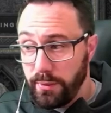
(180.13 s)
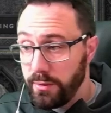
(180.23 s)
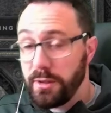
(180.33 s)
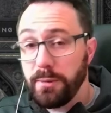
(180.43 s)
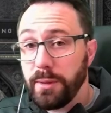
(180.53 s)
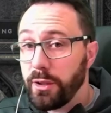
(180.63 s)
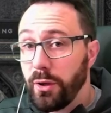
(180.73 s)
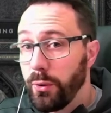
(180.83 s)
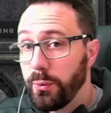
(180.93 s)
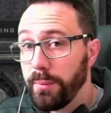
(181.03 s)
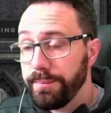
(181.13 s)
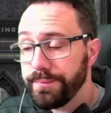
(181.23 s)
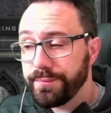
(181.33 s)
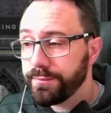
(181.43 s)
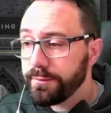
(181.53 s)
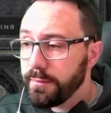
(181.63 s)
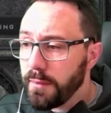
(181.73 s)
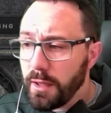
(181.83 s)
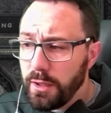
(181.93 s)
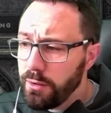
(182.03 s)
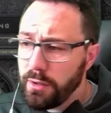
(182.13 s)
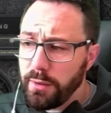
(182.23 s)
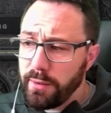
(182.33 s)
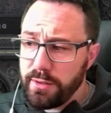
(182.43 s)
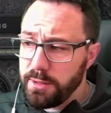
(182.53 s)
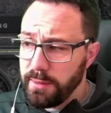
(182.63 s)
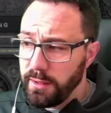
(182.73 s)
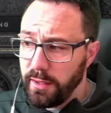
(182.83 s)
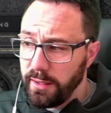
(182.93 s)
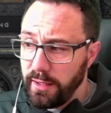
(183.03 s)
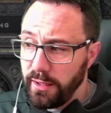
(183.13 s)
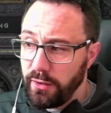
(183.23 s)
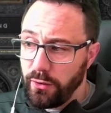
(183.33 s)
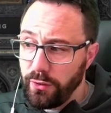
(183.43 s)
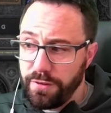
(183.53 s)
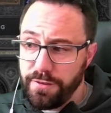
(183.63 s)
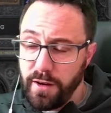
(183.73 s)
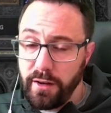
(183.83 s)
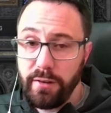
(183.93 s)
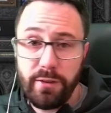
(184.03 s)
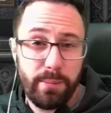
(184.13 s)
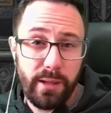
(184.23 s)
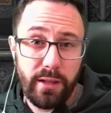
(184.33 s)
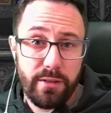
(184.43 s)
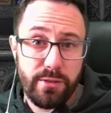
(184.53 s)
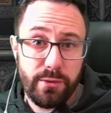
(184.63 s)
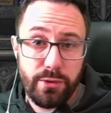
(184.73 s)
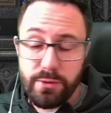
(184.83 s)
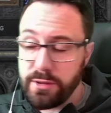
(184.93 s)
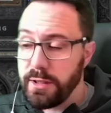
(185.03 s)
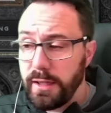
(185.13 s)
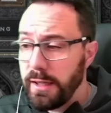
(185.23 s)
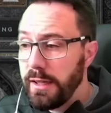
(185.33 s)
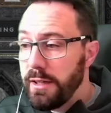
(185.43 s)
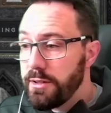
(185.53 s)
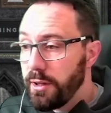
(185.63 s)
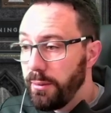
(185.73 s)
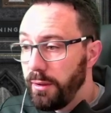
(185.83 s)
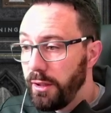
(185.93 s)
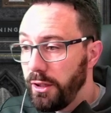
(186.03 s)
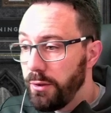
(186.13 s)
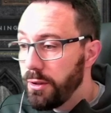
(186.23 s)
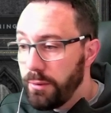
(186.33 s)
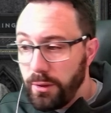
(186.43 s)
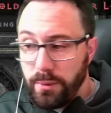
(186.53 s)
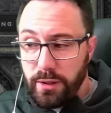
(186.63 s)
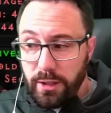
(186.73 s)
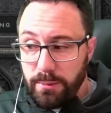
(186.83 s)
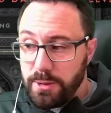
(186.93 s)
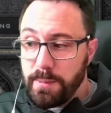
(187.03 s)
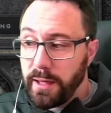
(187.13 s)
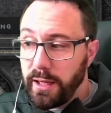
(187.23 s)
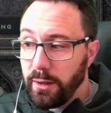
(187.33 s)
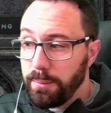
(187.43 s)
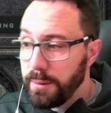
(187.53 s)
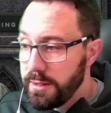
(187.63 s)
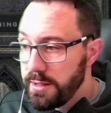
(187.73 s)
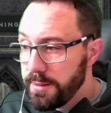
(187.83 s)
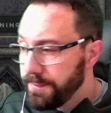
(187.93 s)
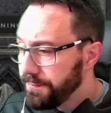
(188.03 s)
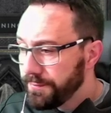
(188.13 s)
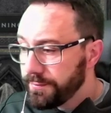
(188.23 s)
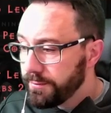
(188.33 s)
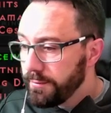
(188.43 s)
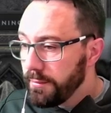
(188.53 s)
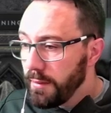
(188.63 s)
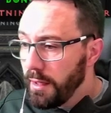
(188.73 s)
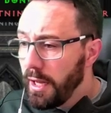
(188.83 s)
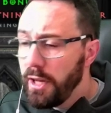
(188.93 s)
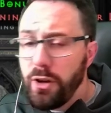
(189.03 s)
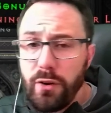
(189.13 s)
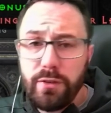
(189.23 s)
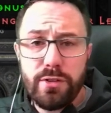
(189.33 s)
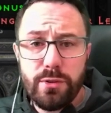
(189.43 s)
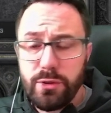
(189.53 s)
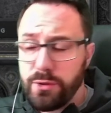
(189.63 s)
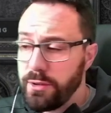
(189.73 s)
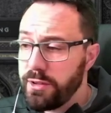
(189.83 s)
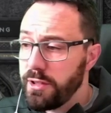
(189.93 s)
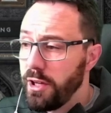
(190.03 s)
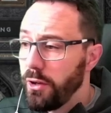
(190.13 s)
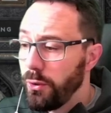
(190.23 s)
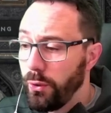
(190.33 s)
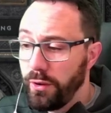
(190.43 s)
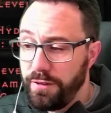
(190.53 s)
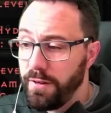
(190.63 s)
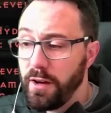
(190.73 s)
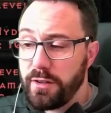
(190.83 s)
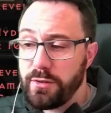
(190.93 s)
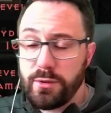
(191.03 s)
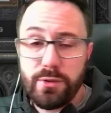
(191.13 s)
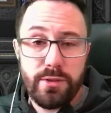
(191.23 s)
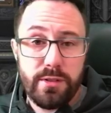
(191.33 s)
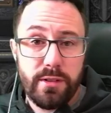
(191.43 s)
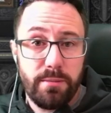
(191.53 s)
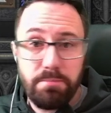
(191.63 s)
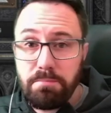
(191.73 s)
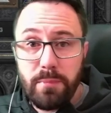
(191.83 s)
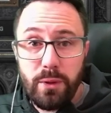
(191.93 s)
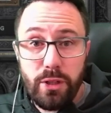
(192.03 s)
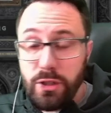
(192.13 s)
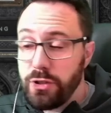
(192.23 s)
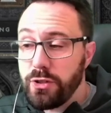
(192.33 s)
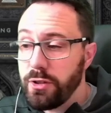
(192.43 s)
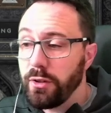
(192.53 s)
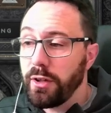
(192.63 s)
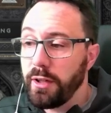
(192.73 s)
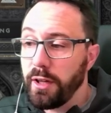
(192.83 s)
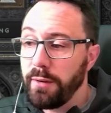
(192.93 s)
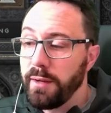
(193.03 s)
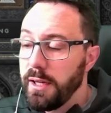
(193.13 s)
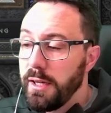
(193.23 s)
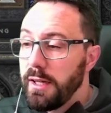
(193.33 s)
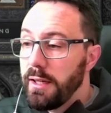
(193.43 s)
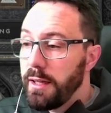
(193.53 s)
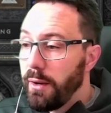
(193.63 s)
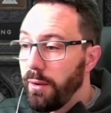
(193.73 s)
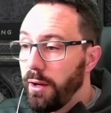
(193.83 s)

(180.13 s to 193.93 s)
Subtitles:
it's going to be a cold one. You don't know whether it's going to be a lightning or a fire if you're playing a sorceress. So you don't know whether you're going to be speccing up Blizzard, a Nova Sorceress, or a Fire Sorceress. You're just not going to know. Now,